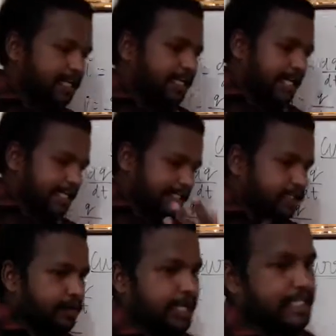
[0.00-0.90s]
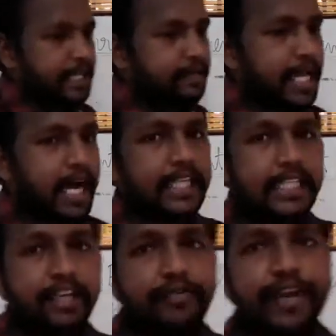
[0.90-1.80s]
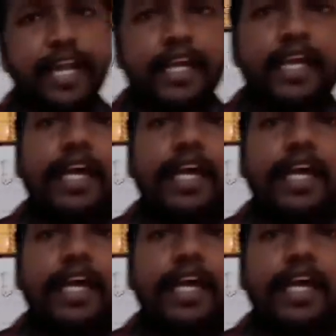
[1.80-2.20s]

In case in your exam, they ask define